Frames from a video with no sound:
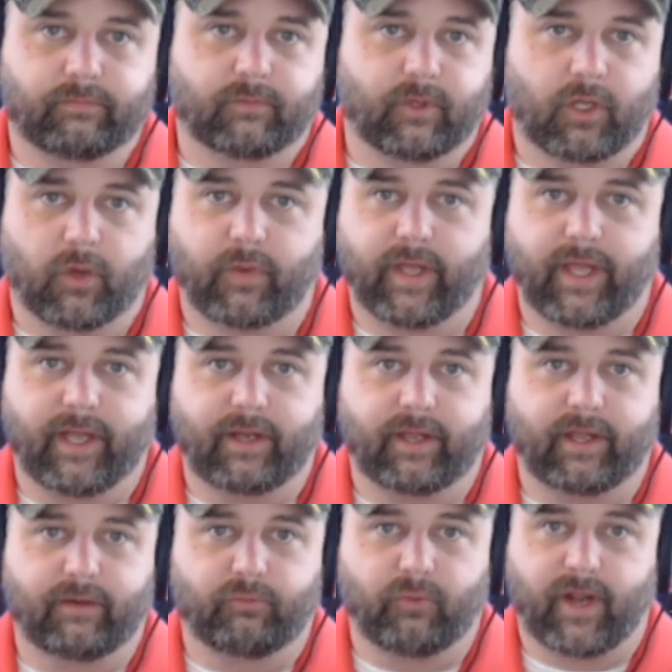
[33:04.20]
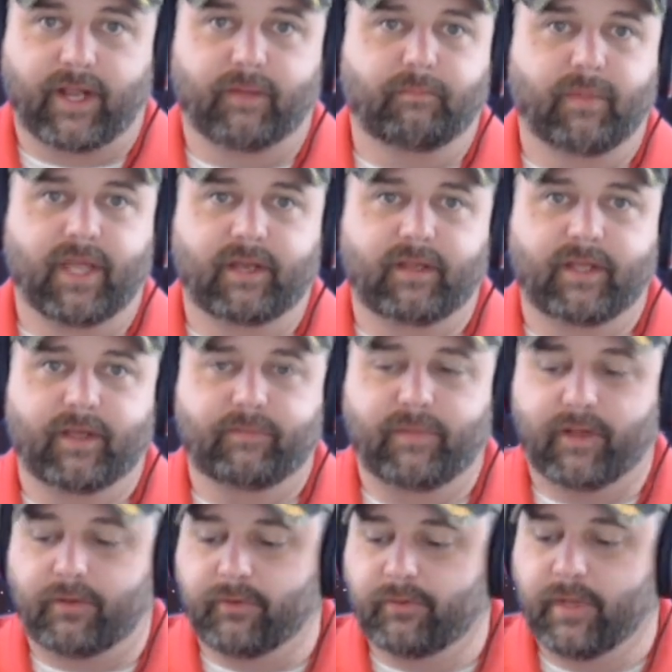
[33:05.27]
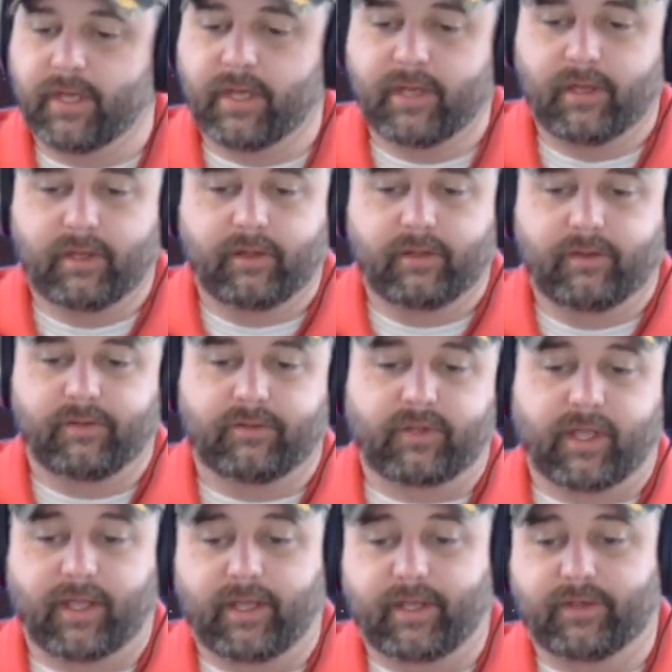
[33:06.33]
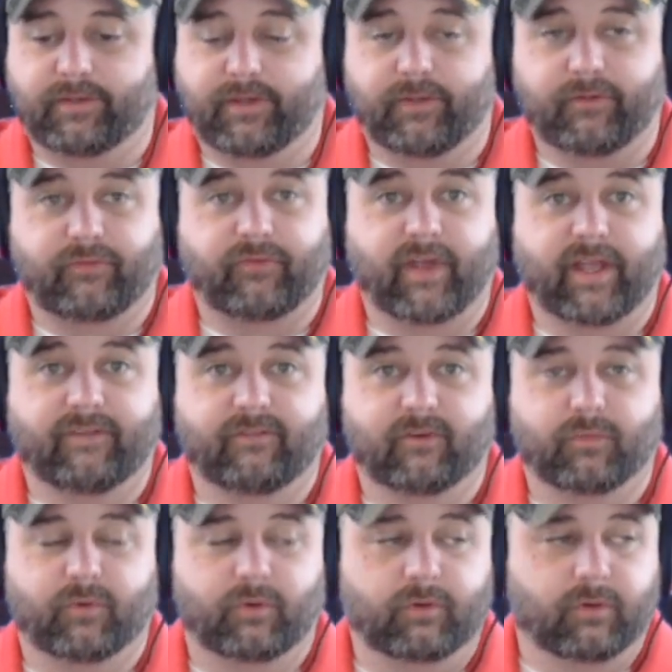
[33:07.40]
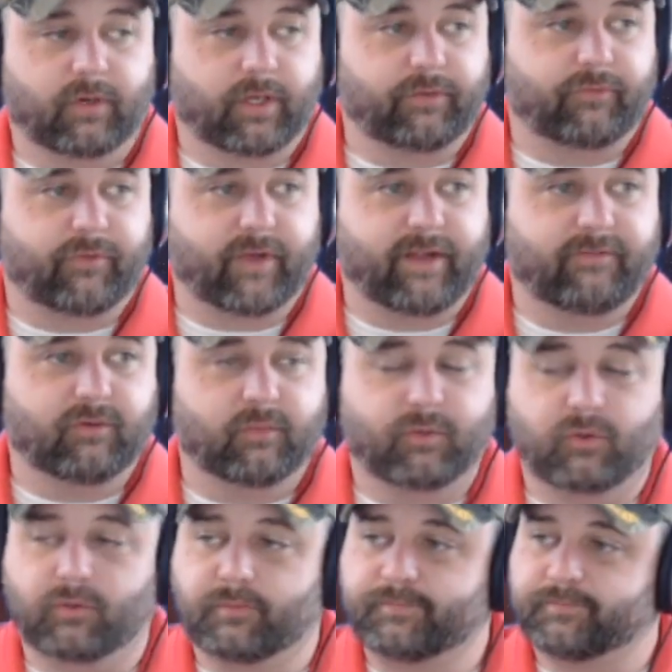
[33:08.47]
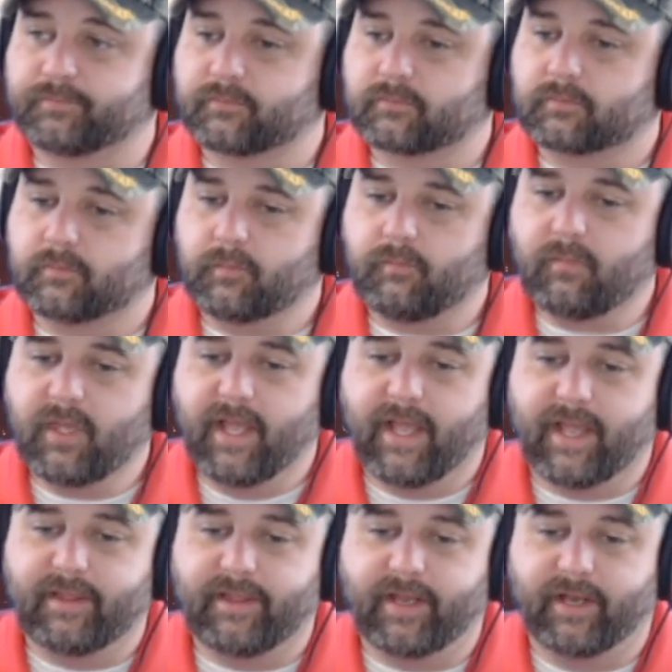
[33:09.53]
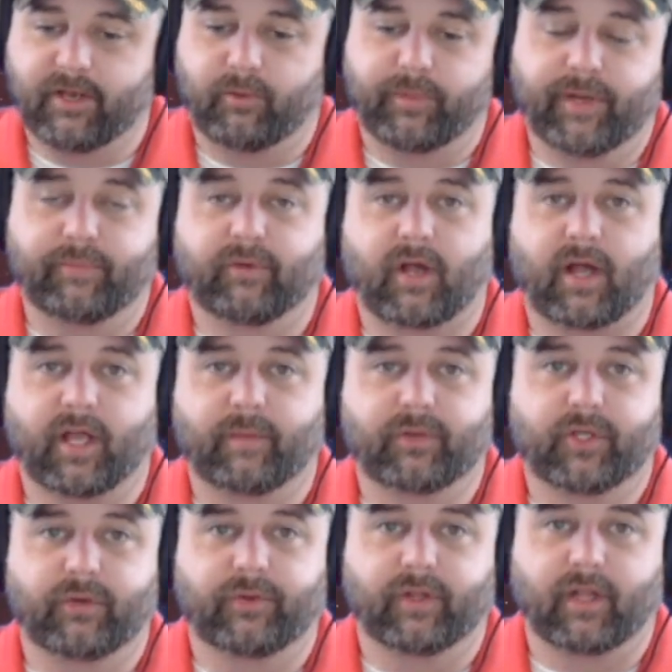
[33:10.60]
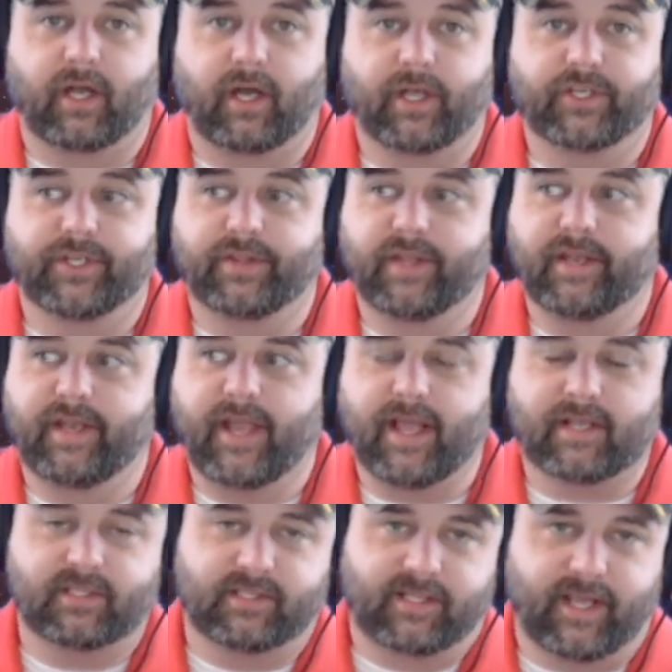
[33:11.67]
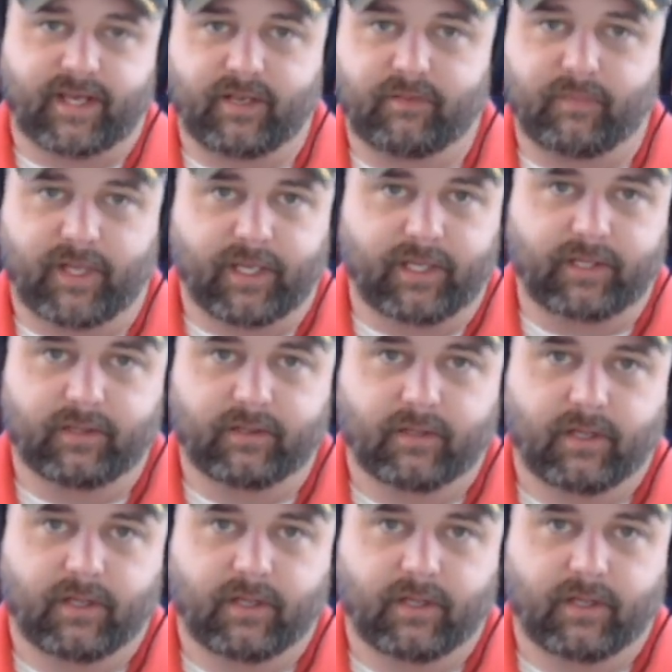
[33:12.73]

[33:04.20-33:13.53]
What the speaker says: go ahead and recommend him, they'll say he's either favorable or unfavorable. And then it'll be brought up to a lodge in the next stated meeting